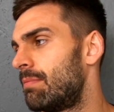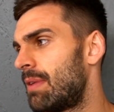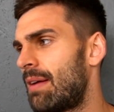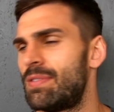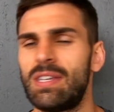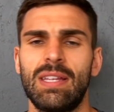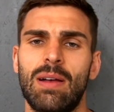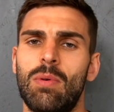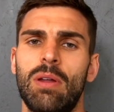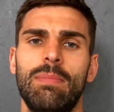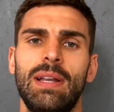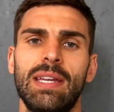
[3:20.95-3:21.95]
I've seen that
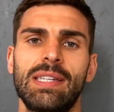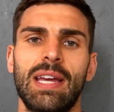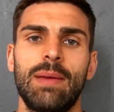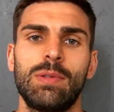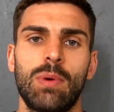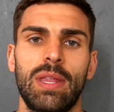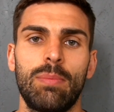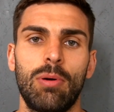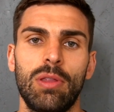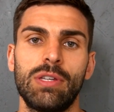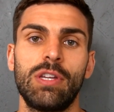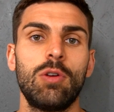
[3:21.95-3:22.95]
one a million times where they
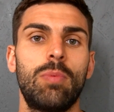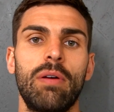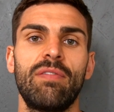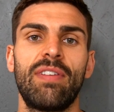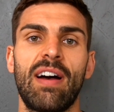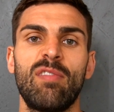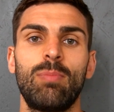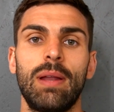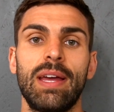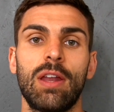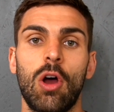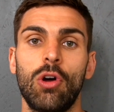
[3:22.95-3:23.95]
put the two point five
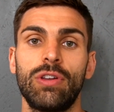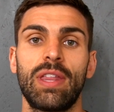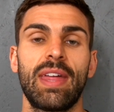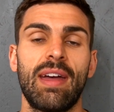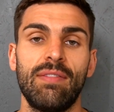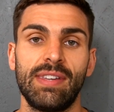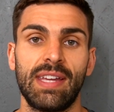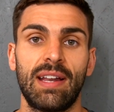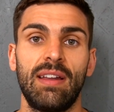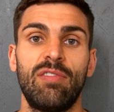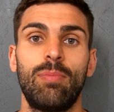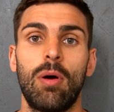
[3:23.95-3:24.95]
plate under the heavy
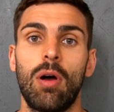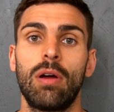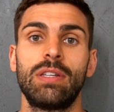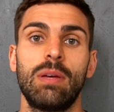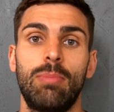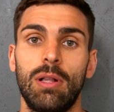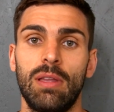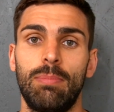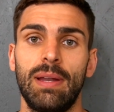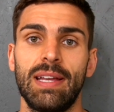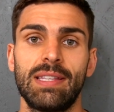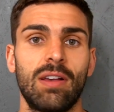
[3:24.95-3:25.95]
deadlift bar to pull the
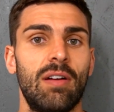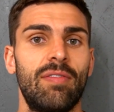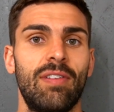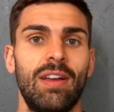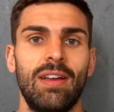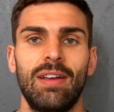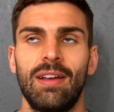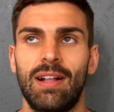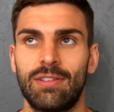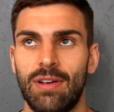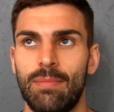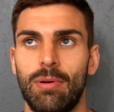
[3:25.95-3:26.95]
plates off.
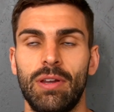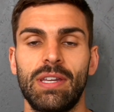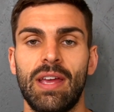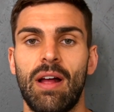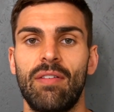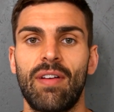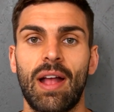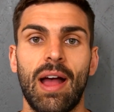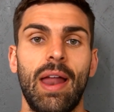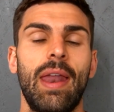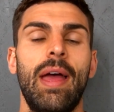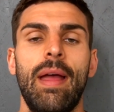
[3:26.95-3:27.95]
I'll try and put it here if I
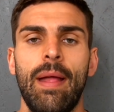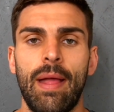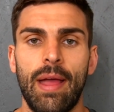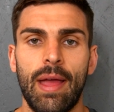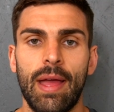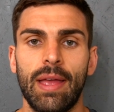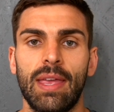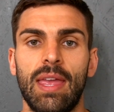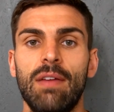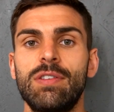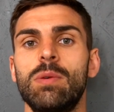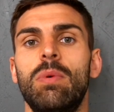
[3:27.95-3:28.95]
can.
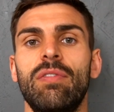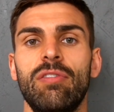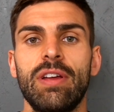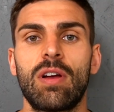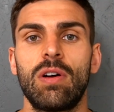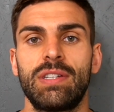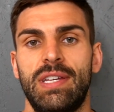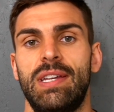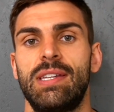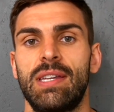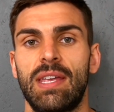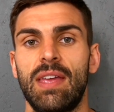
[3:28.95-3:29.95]
Give someone free
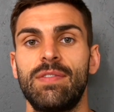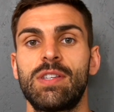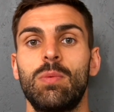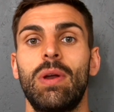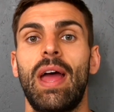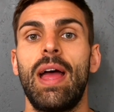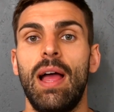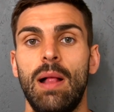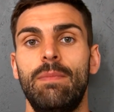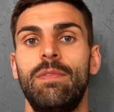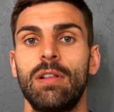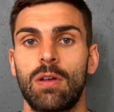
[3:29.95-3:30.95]
content, give someone
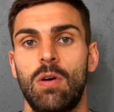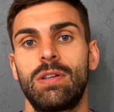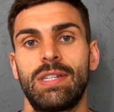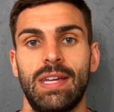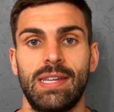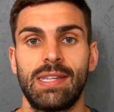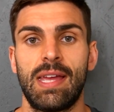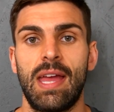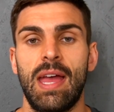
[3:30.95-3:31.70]
helpful content.